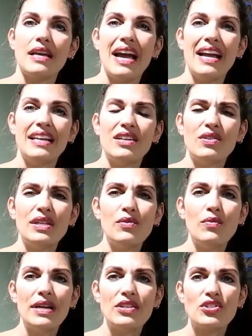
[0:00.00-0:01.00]
I
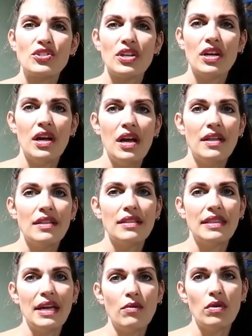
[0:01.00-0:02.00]
only wish
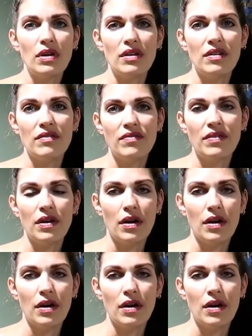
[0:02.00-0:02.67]
that they would have